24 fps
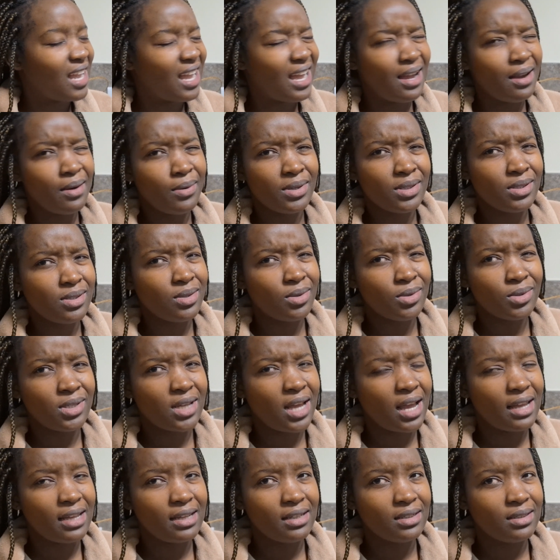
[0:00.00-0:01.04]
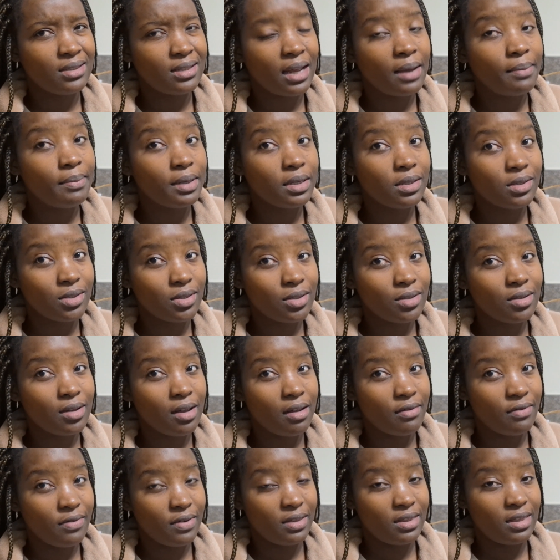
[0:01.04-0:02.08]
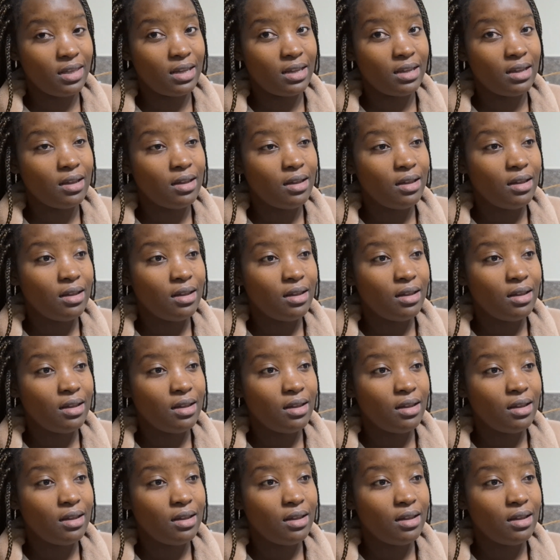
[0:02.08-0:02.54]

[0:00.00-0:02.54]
I was so tired. I managed to do everything